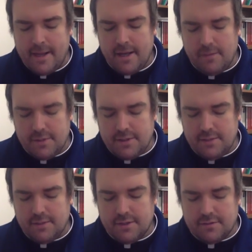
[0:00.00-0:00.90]
and
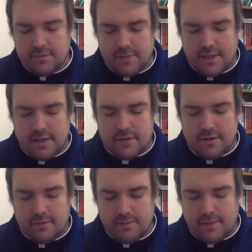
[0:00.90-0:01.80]
redeemed us from death,
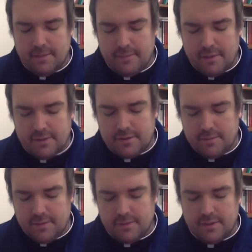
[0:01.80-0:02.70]
that we might merit the
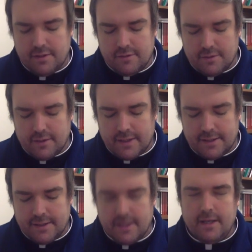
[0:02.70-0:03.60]
beauty of your light.